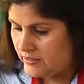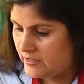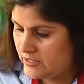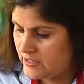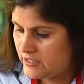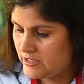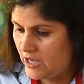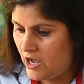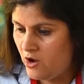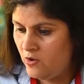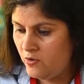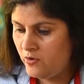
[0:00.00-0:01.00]
This is
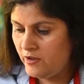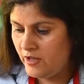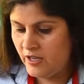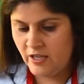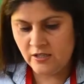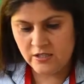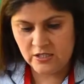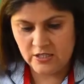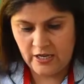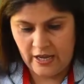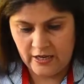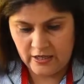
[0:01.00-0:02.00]
how he'll
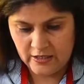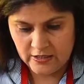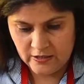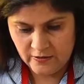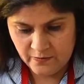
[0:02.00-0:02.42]
stack it.